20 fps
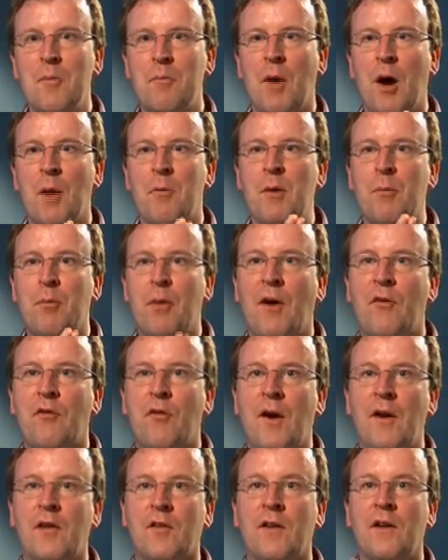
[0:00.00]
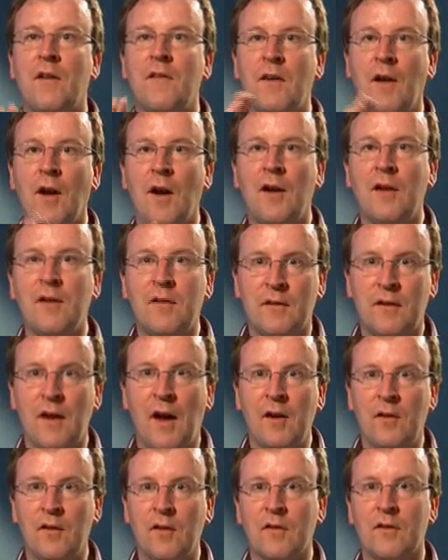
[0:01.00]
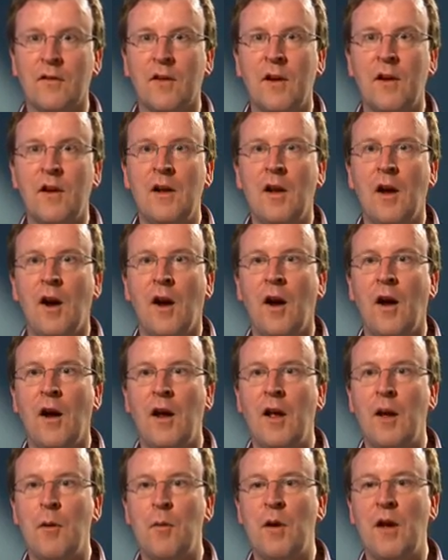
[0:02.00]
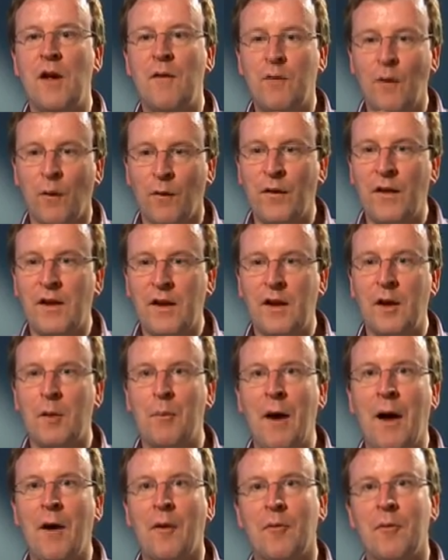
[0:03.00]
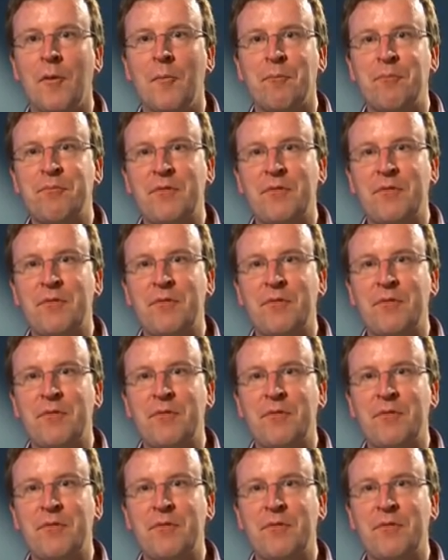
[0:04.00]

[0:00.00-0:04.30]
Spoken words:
might be preferential in the early stages if you're thinking about